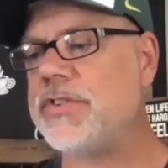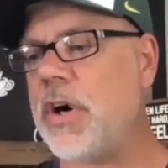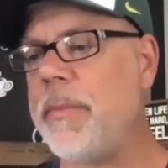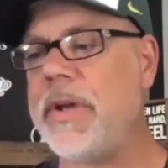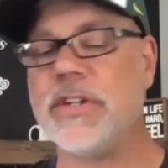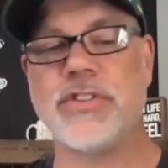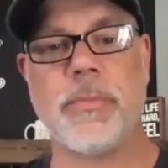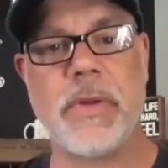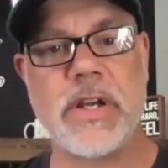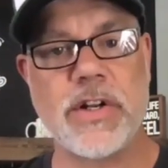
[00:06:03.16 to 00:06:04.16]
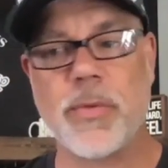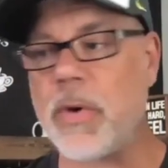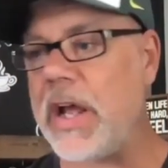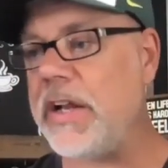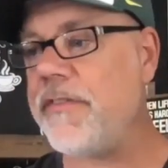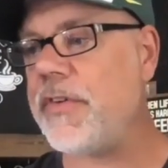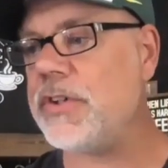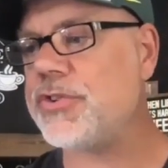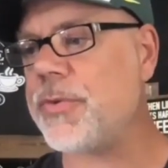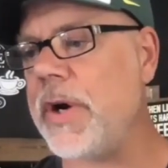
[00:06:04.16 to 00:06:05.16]
all because it began to rain.
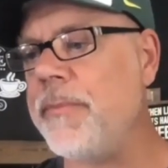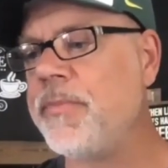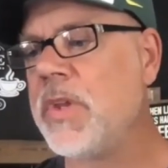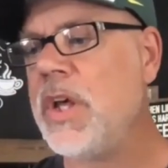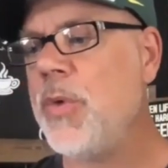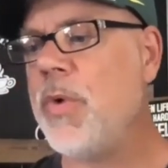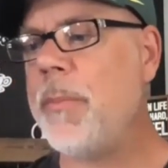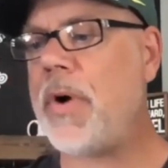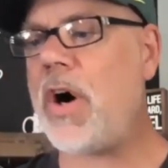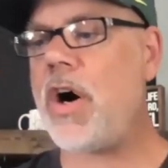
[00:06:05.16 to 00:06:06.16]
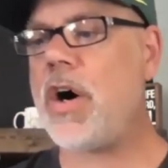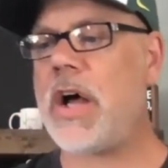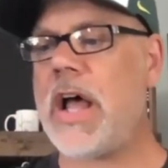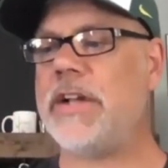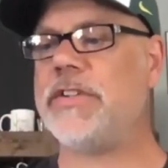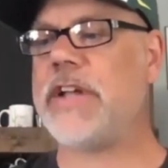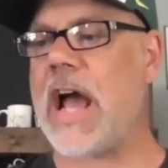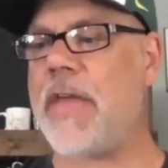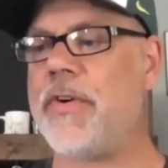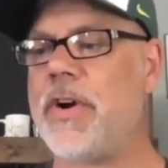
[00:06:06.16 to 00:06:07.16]
Verse three, when Paul had
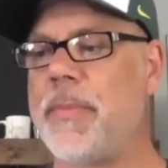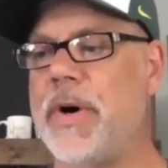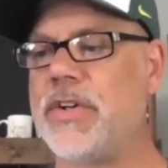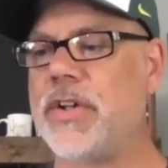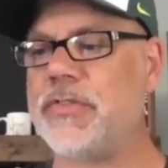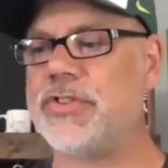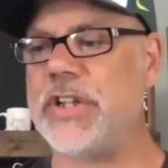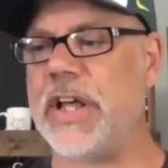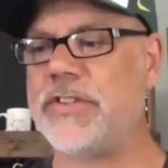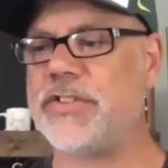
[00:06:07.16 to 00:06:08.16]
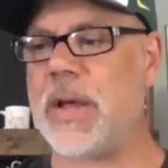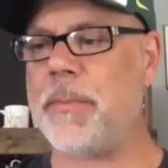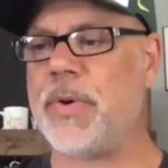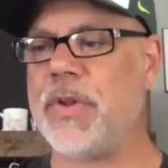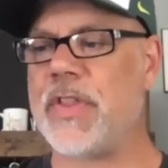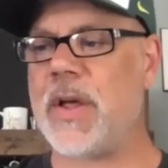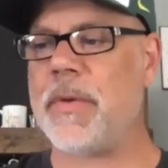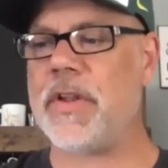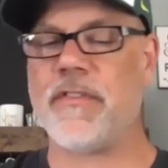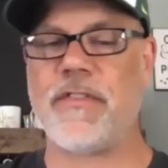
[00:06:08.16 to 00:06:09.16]
gathered a bundle of sticks and put them
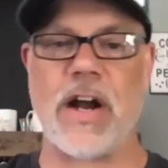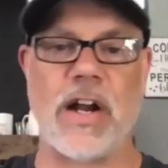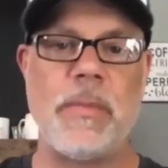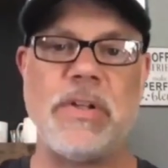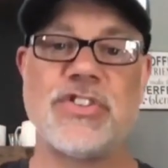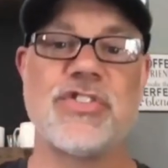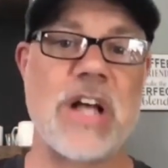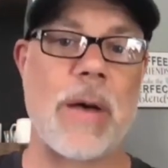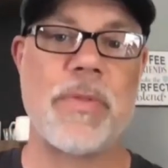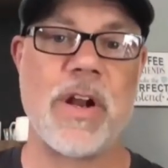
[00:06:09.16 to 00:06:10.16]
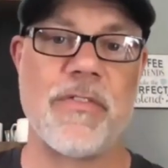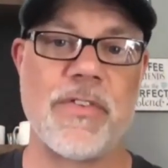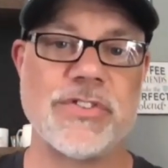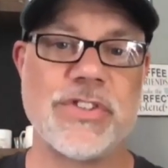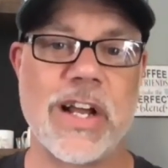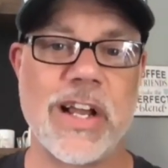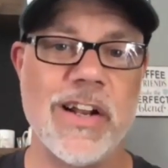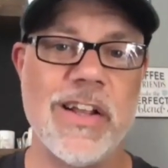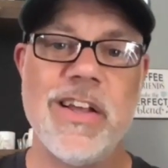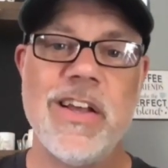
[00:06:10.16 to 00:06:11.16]
on the fire. Let me just stop there for a second,
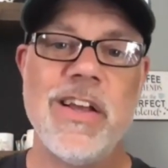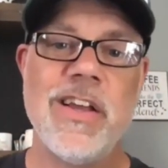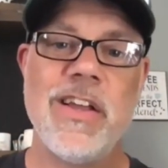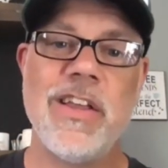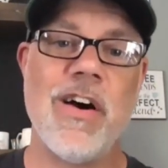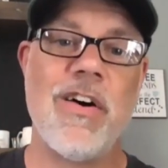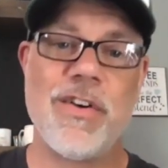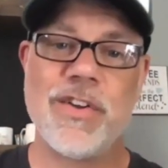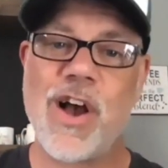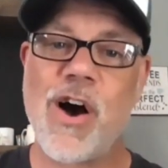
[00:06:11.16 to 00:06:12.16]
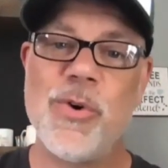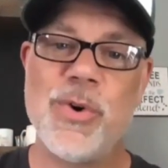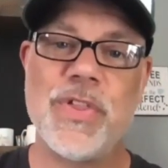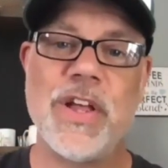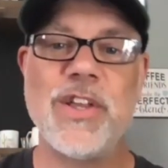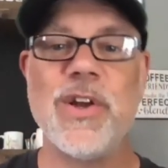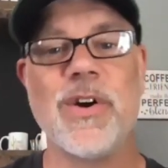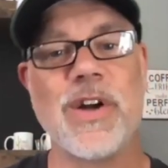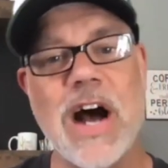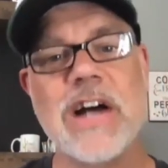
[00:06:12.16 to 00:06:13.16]
y'all. Y'all who think you're
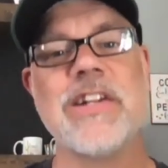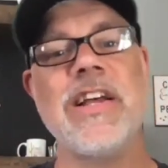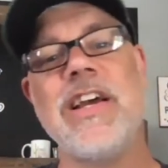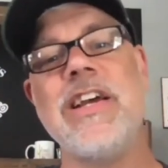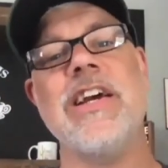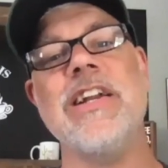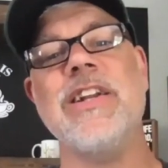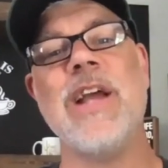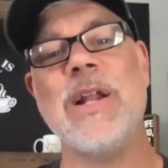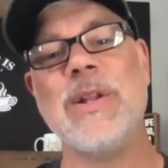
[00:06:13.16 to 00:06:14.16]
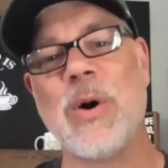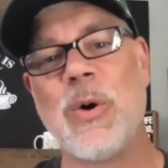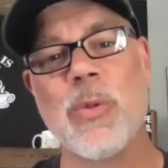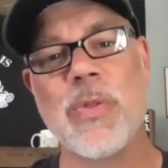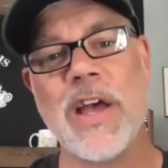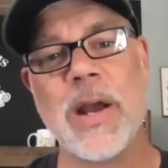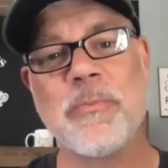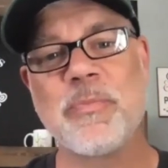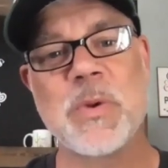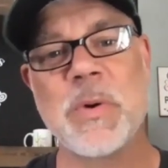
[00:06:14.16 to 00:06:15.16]
godly and and the whole thing,
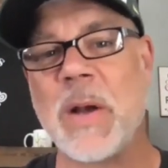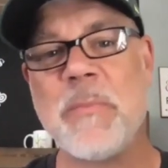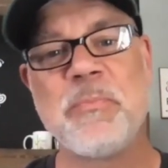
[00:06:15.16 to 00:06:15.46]
right?